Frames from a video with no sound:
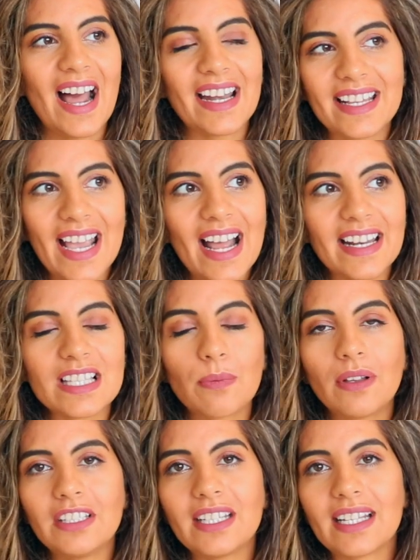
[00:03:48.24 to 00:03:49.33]
And again, it's
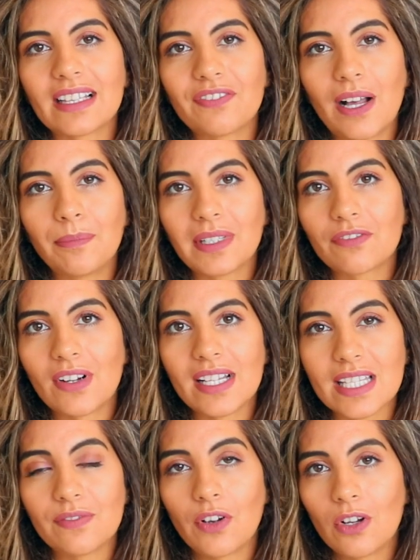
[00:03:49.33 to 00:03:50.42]
one that you can get the family and
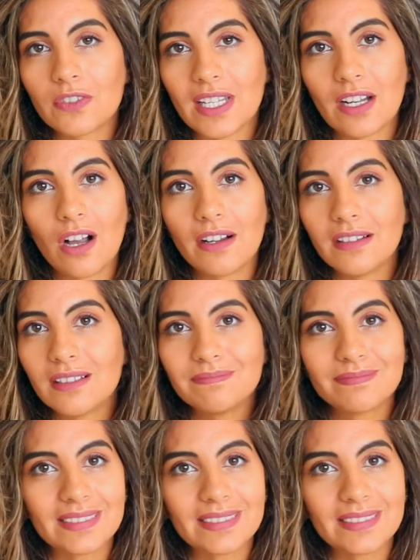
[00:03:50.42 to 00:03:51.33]
friends involved in on,